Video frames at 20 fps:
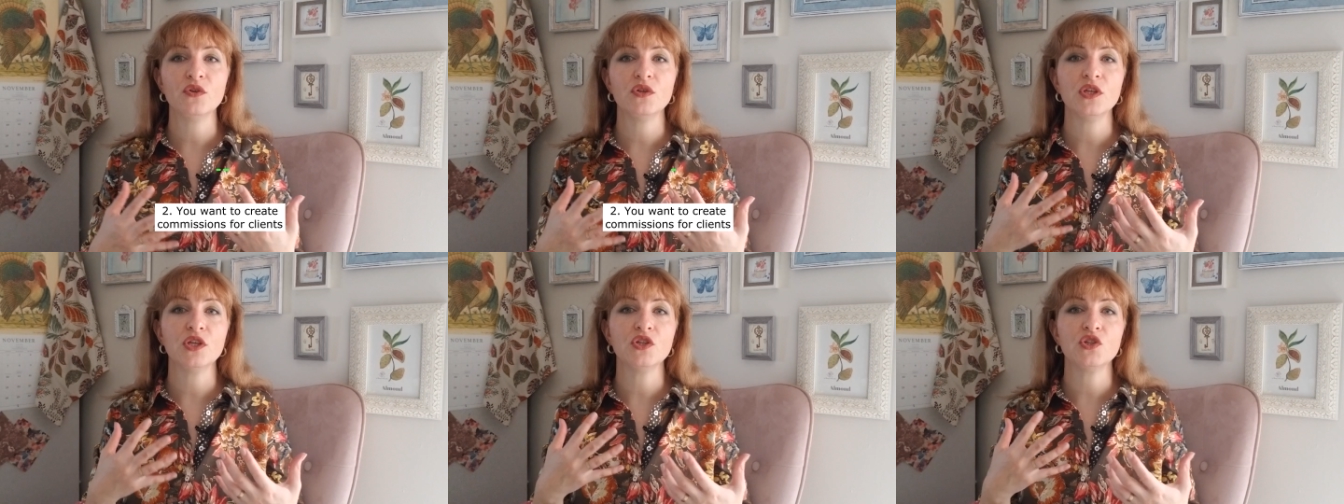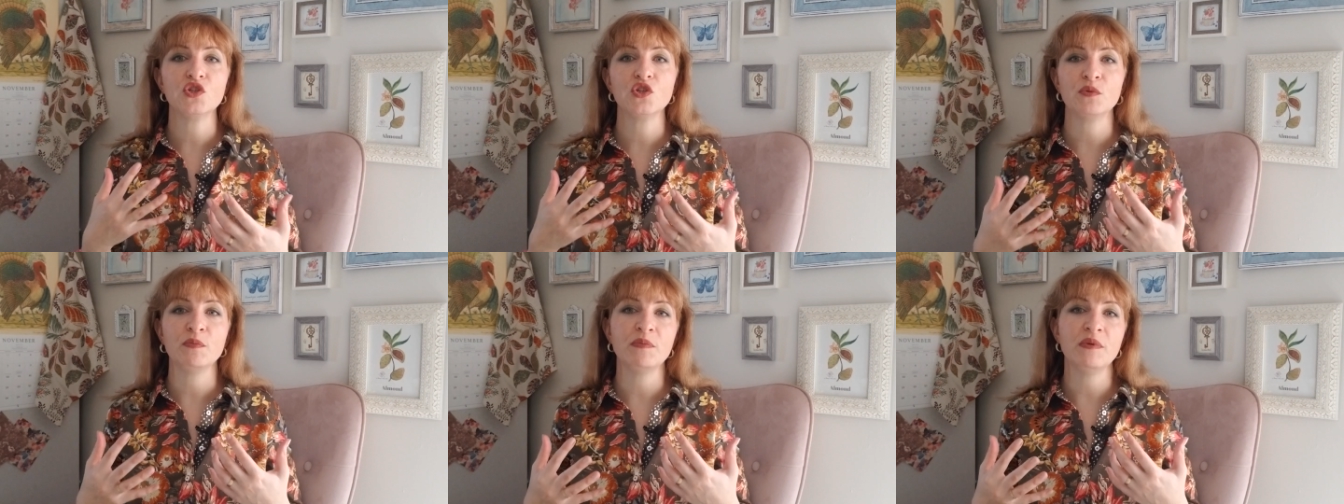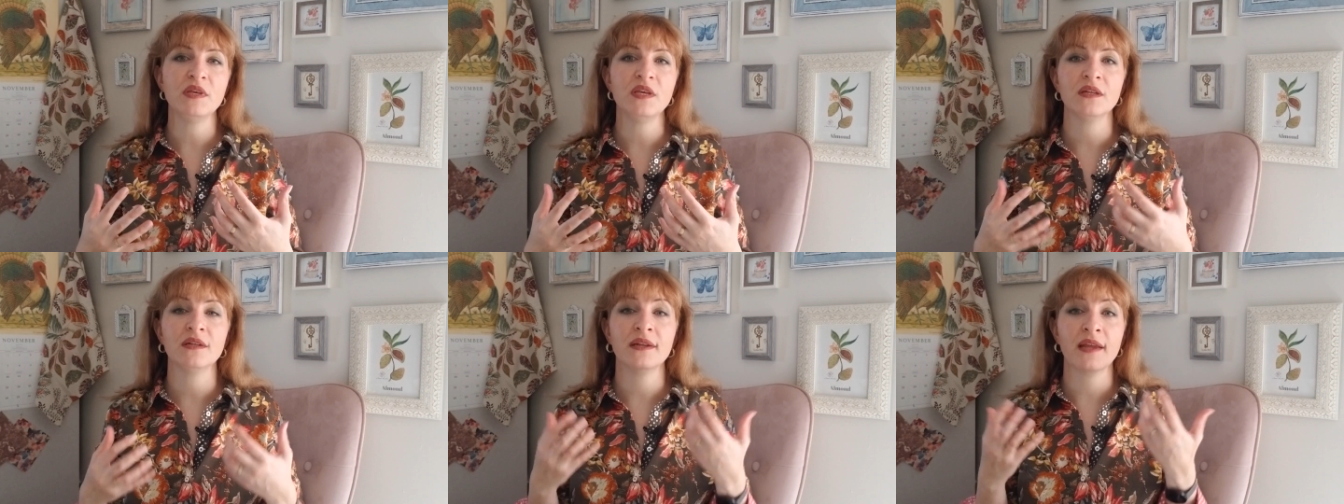need to
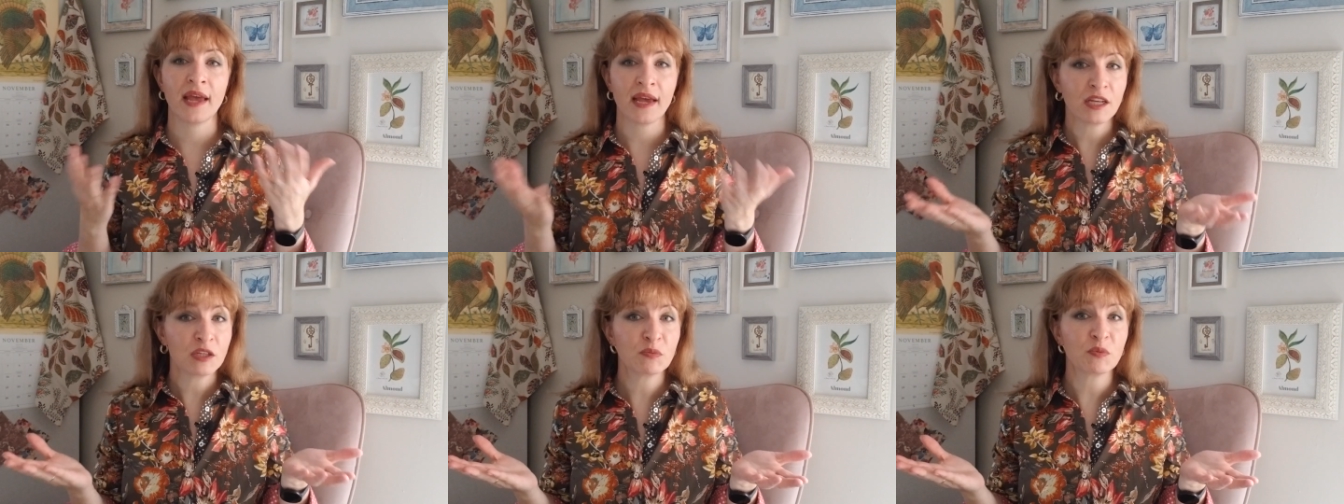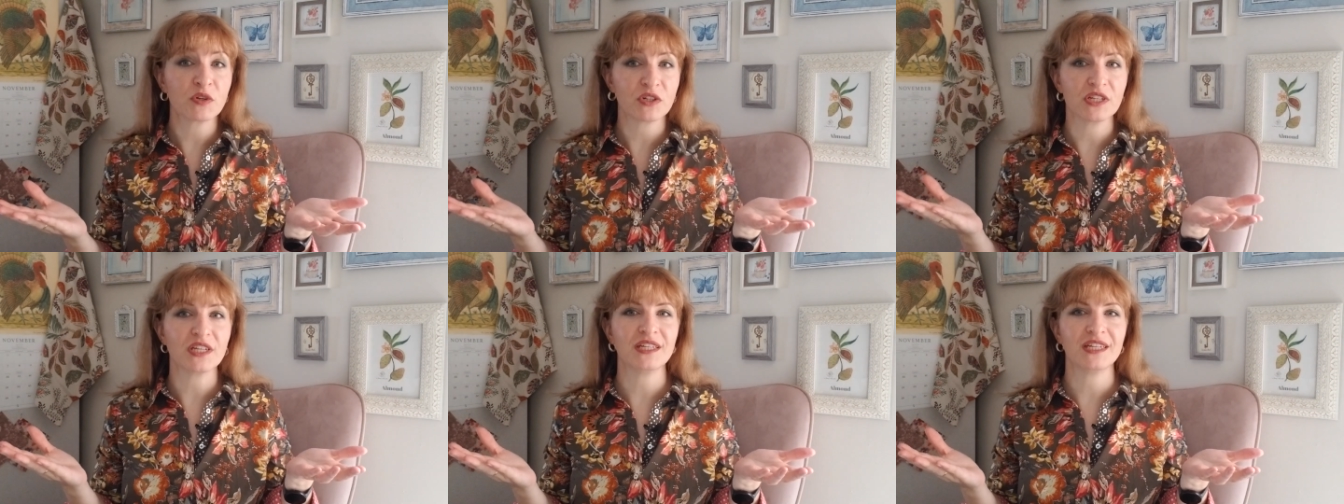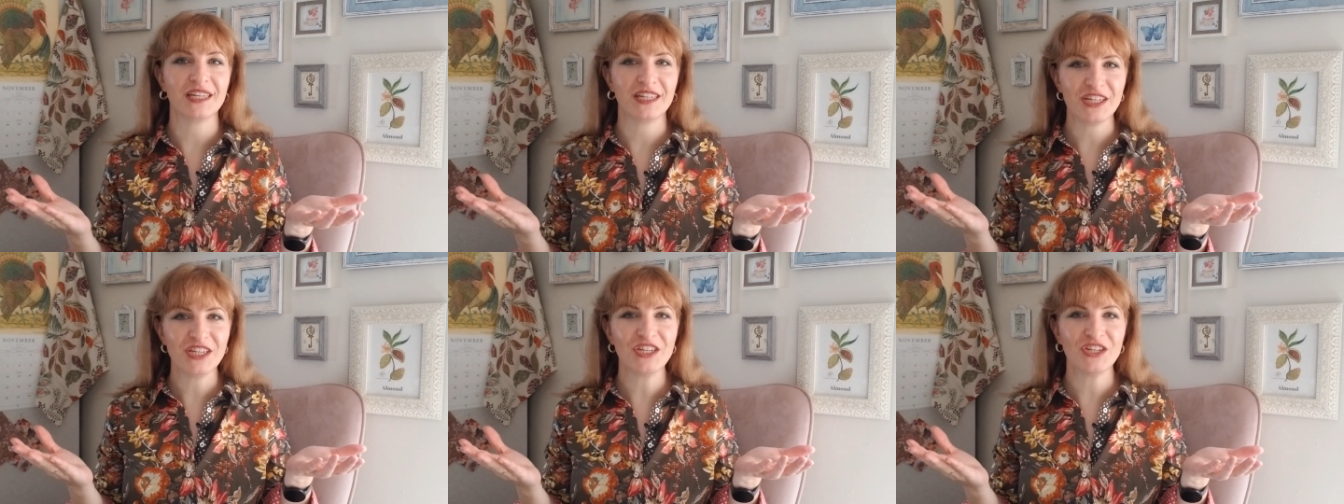be an expert in
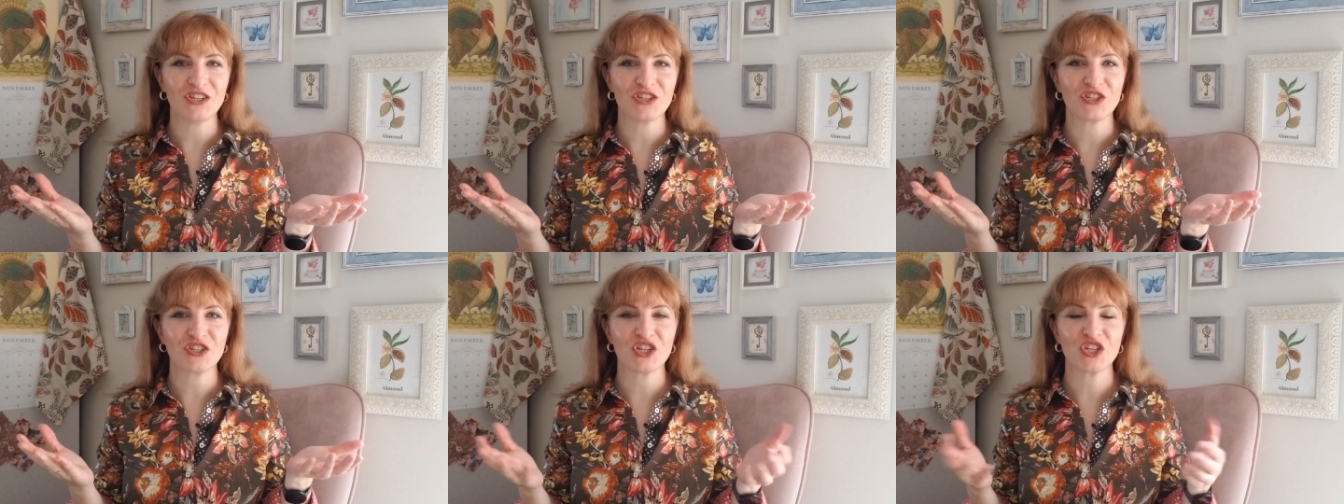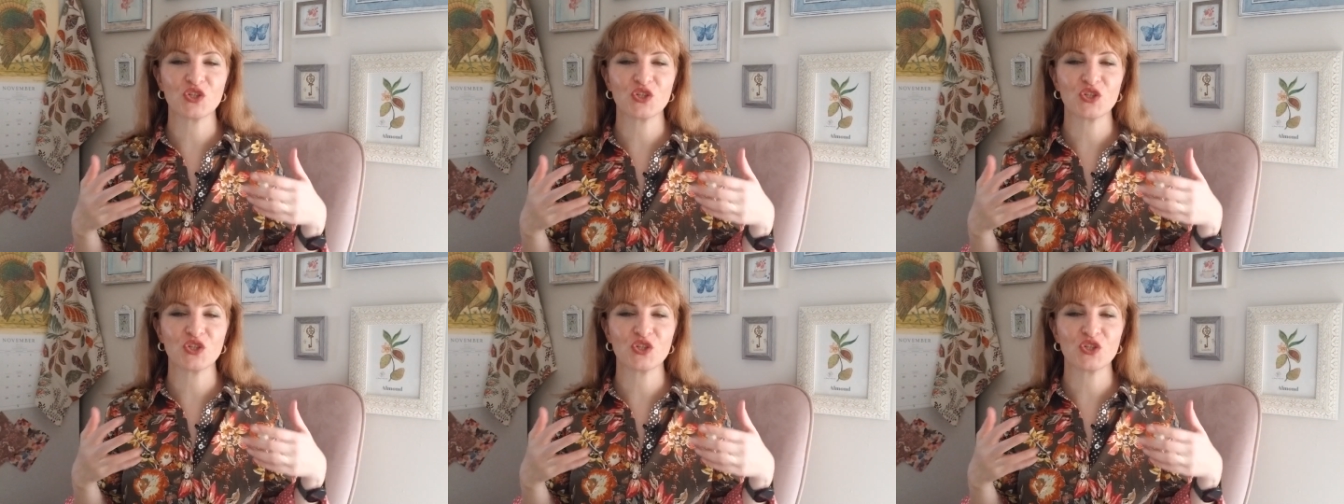a niche